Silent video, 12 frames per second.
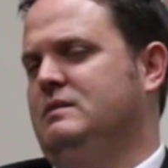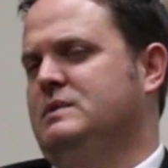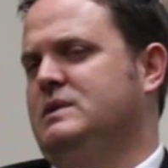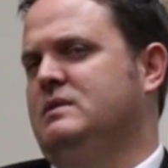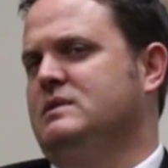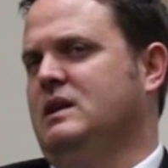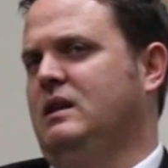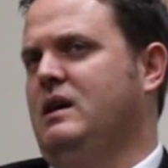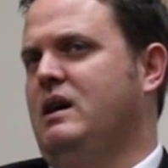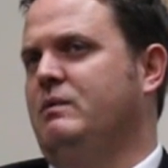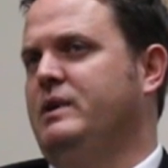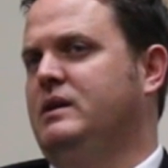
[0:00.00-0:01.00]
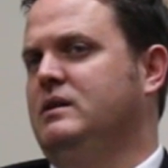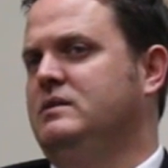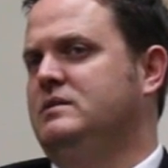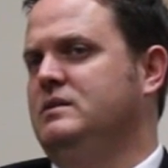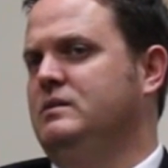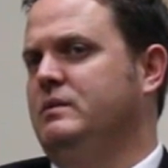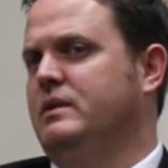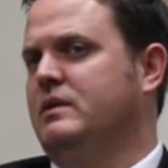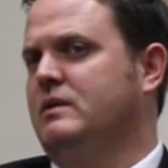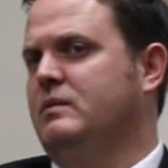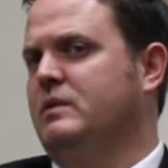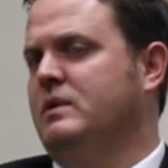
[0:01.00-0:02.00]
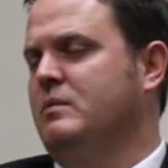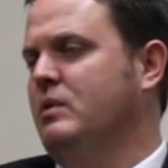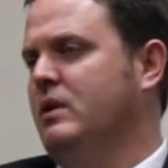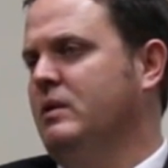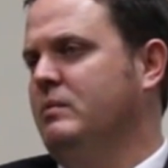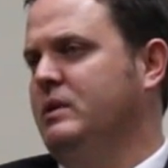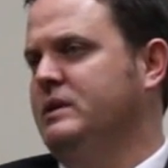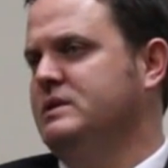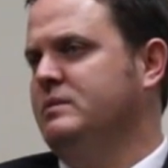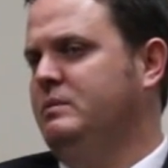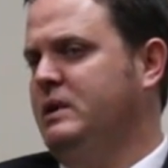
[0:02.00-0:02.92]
So there's a lot we could do with a broader budget.